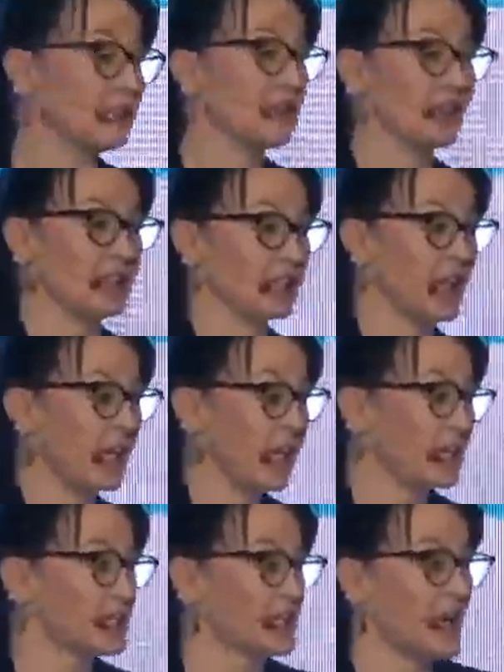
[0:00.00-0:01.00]
different, I
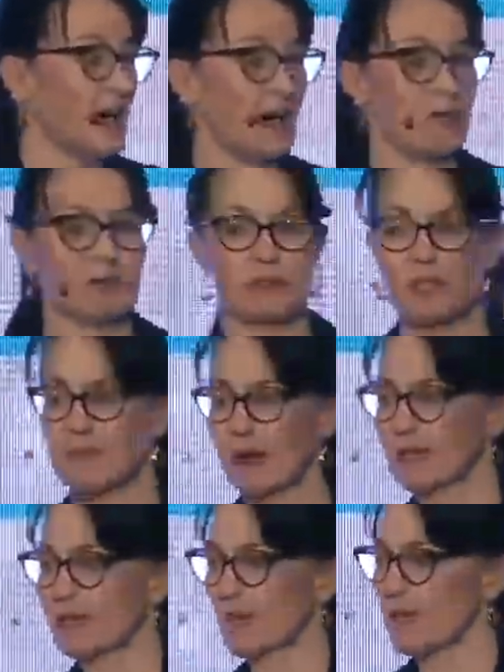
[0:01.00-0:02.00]
guess, to
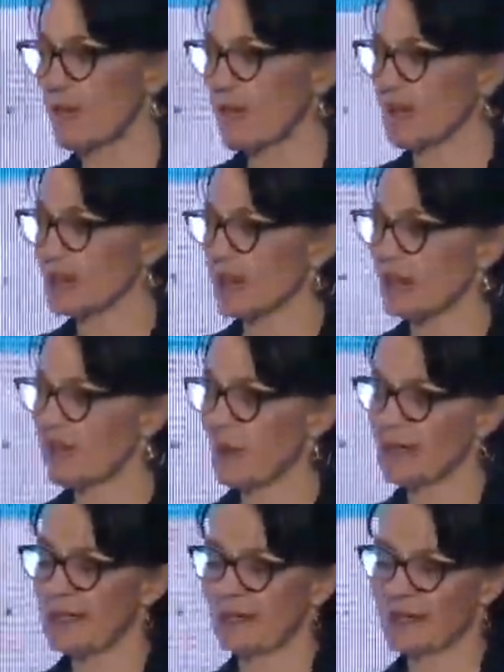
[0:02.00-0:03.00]
maybe some of the things that you've
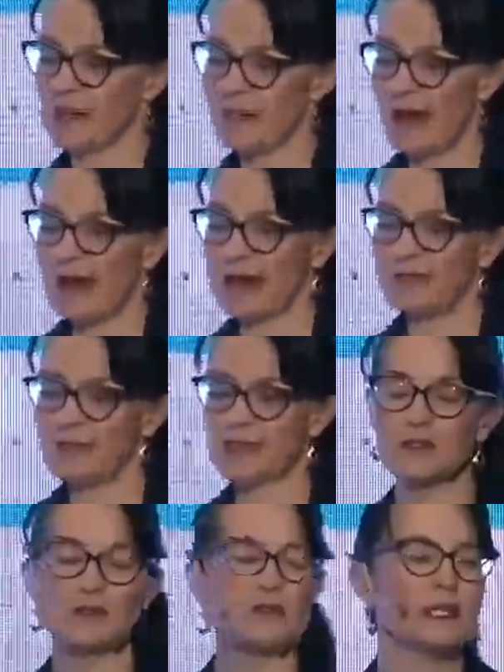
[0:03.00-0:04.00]
been hearing about. And this
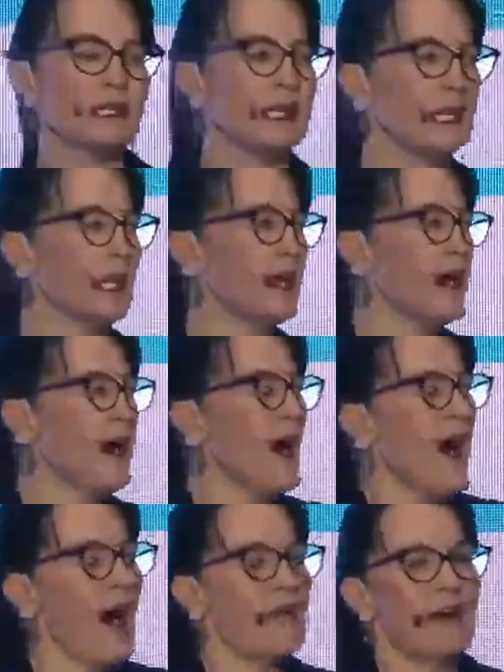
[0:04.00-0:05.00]
is really
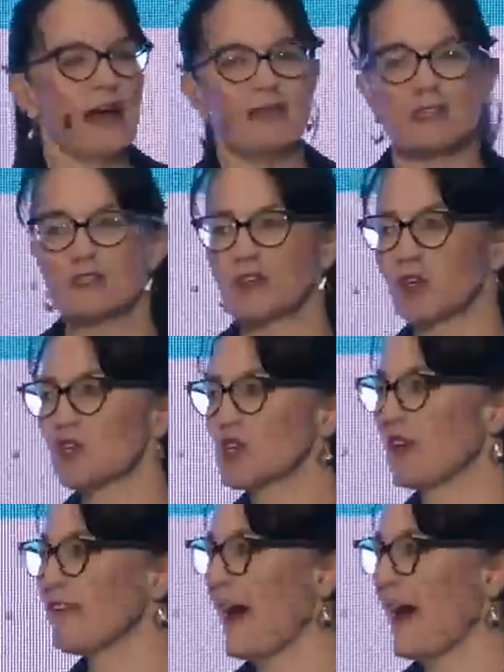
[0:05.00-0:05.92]
around this notion of